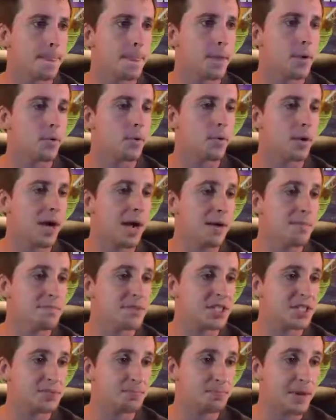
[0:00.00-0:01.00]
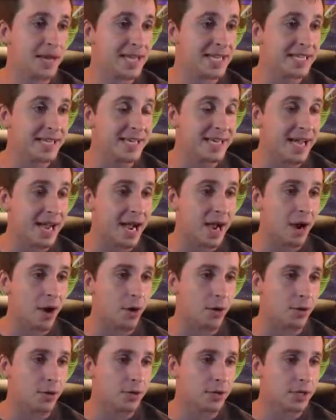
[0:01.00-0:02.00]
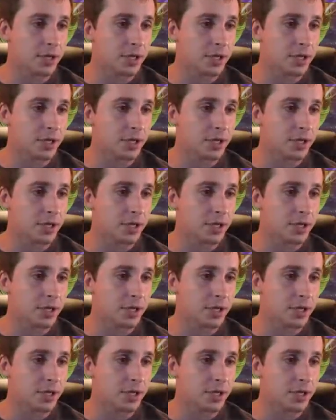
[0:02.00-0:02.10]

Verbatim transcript: No, I'm spiky now!